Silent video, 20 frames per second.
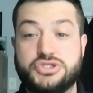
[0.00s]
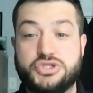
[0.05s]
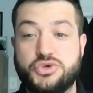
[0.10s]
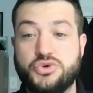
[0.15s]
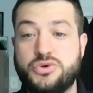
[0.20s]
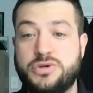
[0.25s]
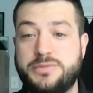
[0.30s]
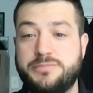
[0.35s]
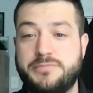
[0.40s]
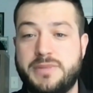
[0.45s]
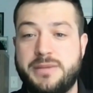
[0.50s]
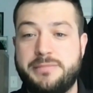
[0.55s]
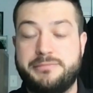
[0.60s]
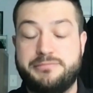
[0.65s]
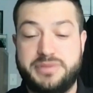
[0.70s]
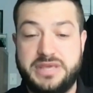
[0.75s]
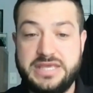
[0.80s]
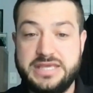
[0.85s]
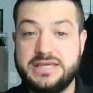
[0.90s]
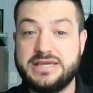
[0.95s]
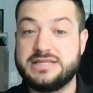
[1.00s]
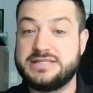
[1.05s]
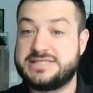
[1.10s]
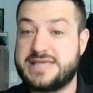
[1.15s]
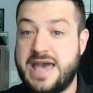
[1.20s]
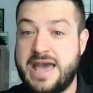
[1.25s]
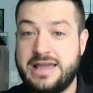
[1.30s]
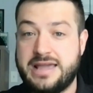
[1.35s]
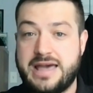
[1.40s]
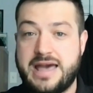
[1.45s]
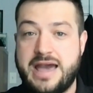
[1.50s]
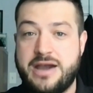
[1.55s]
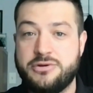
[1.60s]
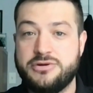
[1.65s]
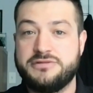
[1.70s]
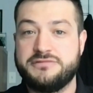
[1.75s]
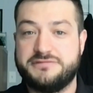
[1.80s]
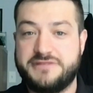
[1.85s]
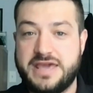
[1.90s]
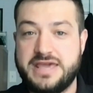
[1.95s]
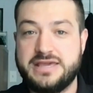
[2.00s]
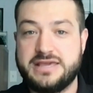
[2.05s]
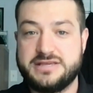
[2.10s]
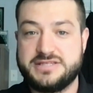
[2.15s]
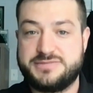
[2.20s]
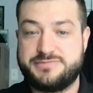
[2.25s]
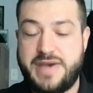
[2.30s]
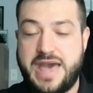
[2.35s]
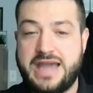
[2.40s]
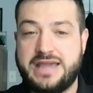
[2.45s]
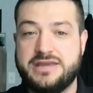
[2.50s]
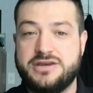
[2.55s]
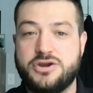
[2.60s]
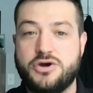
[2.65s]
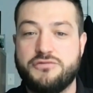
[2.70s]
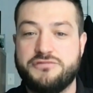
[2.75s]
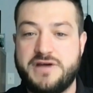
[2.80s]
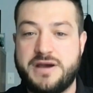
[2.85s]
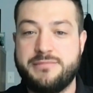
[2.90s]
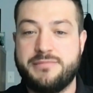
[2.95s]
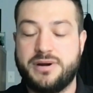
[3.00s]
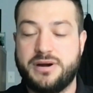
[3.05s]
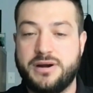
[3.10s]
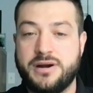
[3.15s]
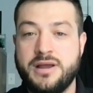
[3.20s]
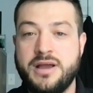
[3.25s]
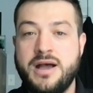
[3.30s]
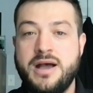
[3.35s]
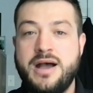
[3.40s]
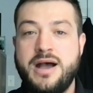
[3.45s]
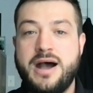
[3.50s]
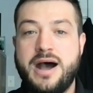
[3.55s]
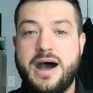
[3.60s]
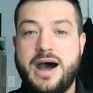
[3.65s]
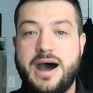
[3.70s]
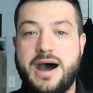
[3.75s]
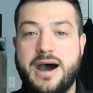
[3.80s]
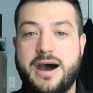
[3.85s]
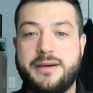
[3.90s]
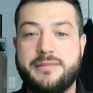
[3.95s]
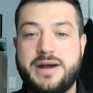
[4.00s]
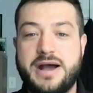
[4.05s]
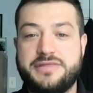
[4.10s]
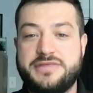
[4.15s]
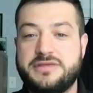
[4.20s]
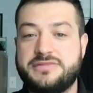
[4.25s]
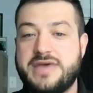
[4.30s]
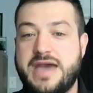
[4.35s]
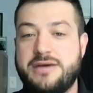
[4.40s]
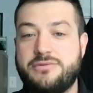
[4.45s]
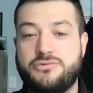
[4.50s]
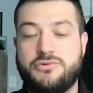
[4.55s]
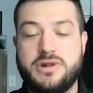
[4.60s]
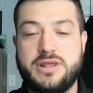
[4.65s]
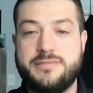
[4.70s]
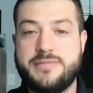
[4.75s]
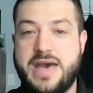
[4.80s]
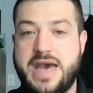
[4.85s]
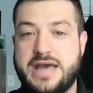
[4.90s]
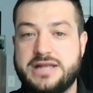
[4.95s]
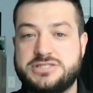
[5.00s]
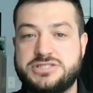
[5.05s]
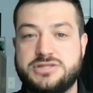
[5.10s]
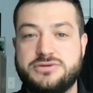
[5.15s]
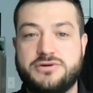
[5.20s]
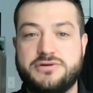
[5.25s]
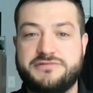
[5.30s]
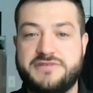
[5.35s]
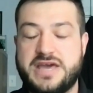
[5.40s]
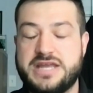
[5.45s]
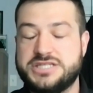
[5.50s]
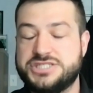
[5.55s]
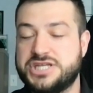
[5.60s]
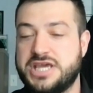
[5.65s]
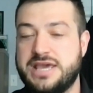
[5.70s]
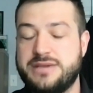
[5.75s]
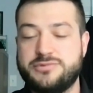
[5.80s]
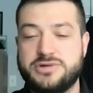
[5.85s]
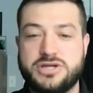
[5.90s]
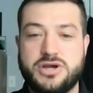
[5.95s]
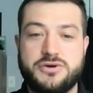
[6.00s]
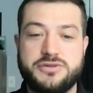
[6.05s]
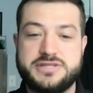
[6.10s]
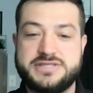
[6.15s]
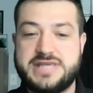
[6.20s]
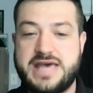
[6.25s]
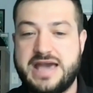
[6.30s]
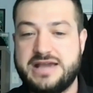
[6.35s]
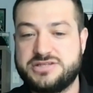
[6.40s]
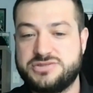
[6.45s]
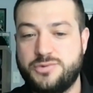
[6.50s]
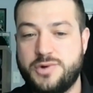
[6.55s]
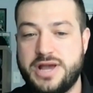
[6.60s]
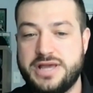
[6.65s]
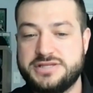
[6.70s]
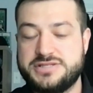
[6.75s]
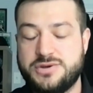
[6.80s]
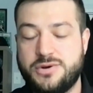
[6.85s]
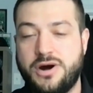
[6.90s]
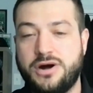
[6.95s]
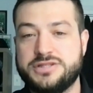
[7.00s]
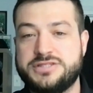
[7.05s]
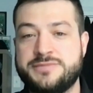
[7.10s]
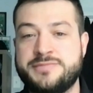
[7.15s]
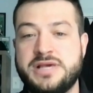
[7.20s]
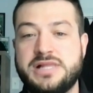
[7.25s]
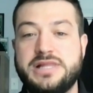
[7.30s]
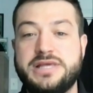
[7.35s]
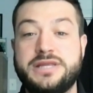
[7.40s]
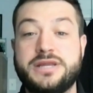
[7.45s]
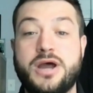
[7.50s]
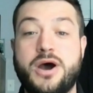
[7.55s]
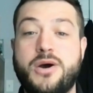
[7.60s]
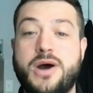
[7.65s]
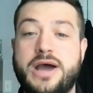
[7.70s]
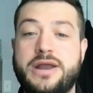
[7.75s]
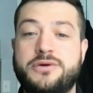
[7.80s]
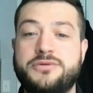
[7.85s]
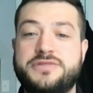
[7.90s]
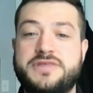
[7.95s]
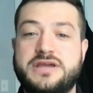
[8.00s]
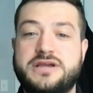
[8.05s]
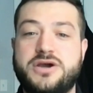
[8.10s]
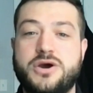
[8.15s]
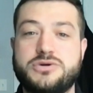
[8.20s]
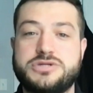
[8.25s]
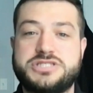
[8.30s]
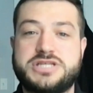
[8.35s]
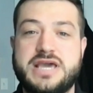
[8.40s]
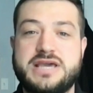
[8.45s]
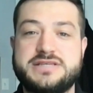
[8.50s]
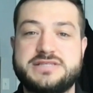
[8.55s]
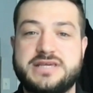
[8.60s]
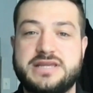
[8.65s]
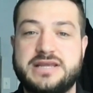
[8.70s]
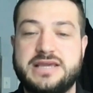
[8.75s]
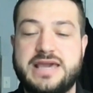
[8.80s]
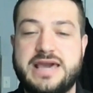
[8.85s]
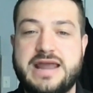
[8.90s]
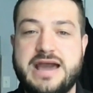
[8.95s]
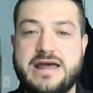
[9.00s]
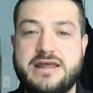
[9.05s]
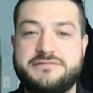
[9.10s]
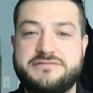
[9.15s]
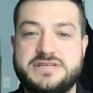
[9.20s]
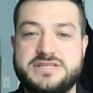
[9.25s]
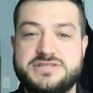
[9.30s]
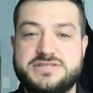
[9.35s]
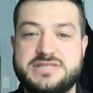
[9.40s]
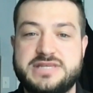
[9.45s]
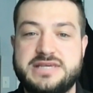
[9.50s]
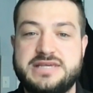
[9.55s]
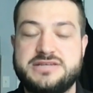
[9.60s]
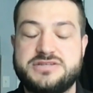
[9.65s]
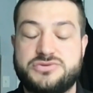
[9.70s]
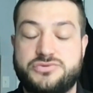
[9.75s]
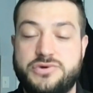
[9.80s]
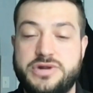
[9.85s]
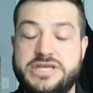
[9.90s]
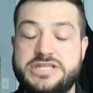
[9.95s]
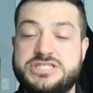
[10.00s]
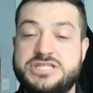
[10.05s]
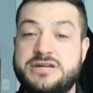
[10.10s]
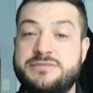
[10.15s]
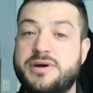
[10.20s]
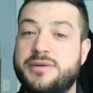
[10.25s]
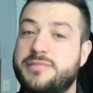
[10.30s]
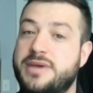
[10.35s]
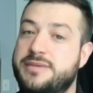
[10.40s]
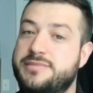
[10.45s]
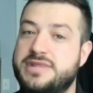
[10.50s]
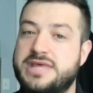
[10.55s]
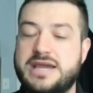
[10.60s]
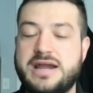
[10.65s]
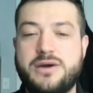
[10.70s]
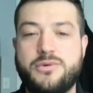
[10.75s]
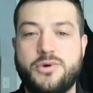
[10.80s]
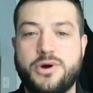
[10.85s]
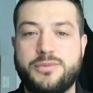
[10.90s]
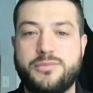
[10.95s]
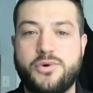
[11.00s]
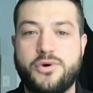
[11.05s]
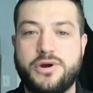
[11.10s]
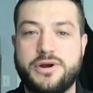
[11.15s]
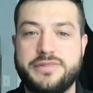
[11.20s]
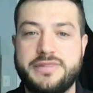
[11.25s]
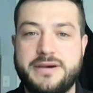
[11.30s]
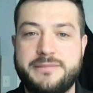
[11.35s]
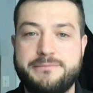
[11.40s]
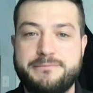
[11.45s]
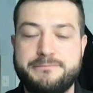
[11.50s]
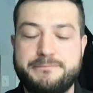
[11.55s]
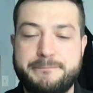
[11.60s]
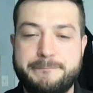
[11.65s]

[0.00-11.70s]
Duke beat Gonzaga out in Vegas back in November. I think that rematch, the revenge game, would go the Zags' way. So ultimately, no, I don't think Coach K is going to get out of his region, but maybe they got one more in them.